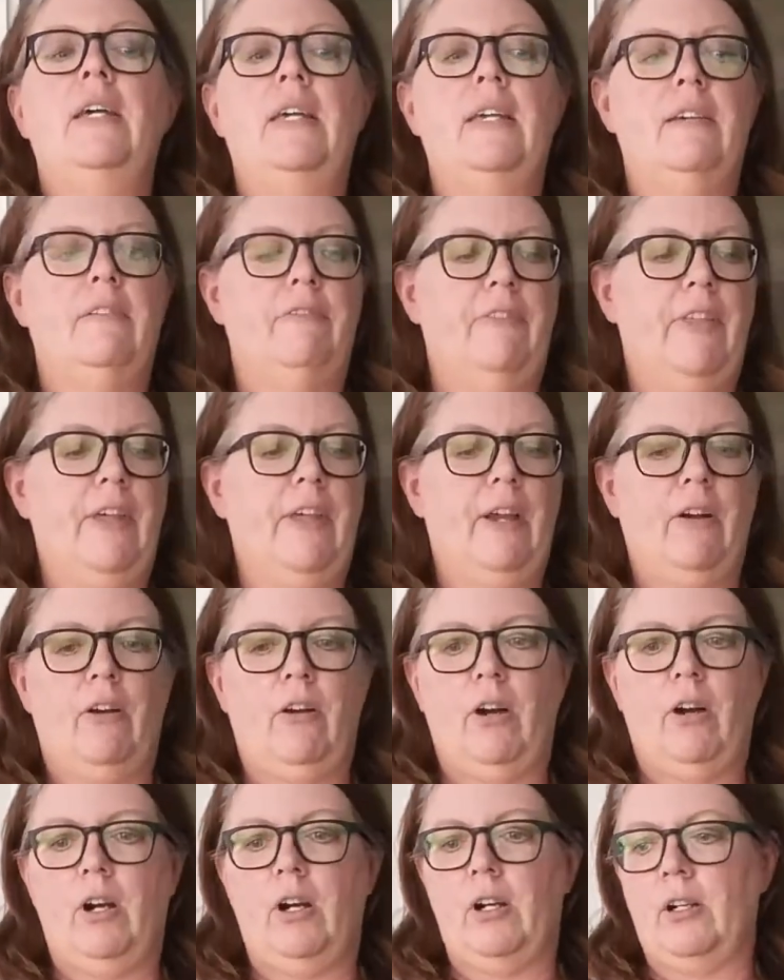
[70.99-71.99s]
If there
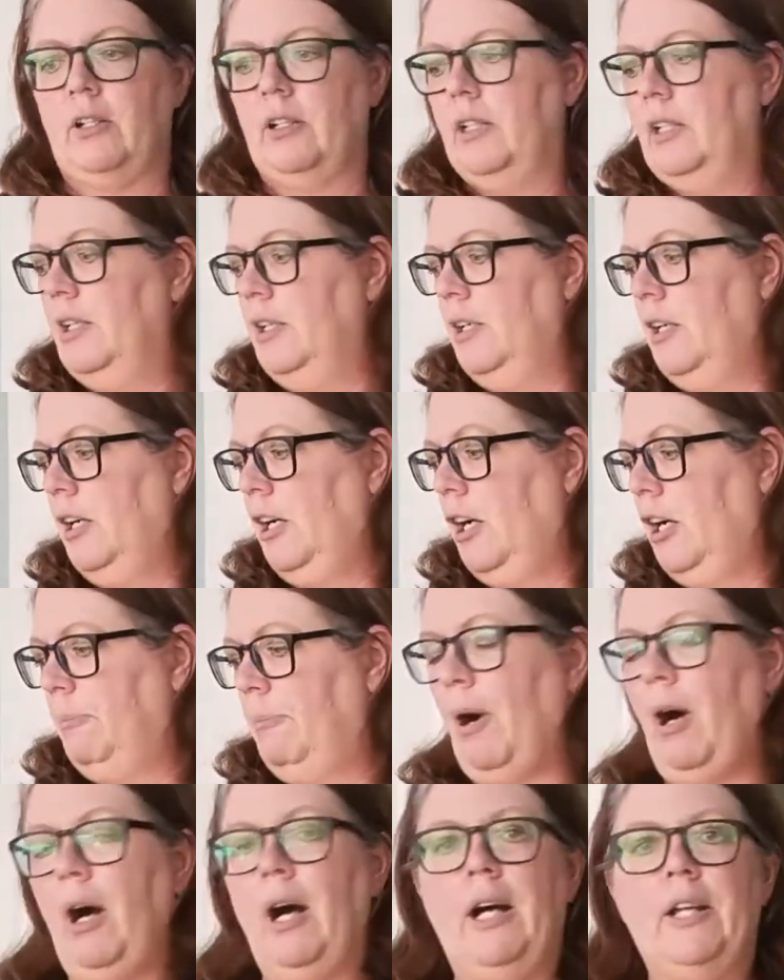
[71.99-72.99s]
are
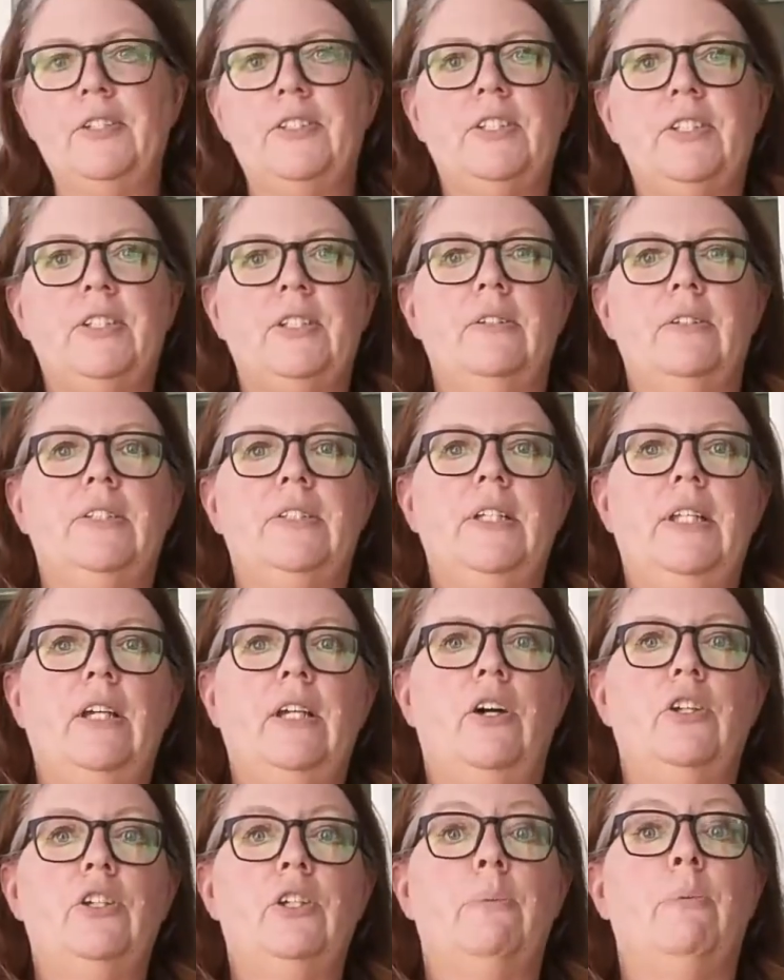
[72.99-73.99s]
pots
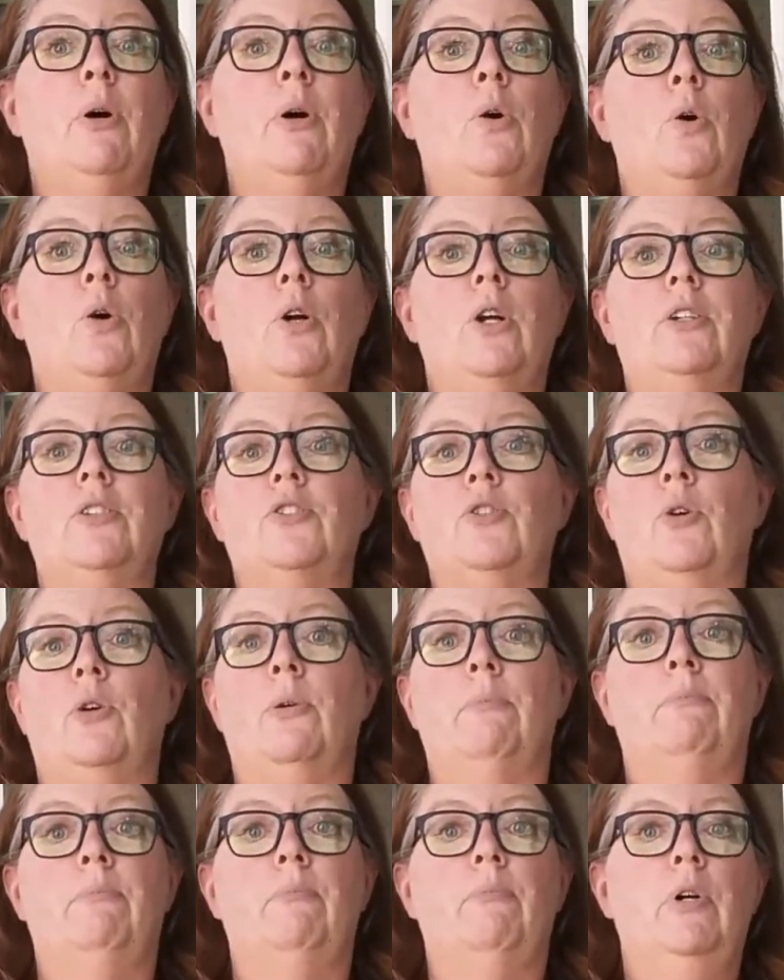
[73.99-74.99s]
sitting on your porch or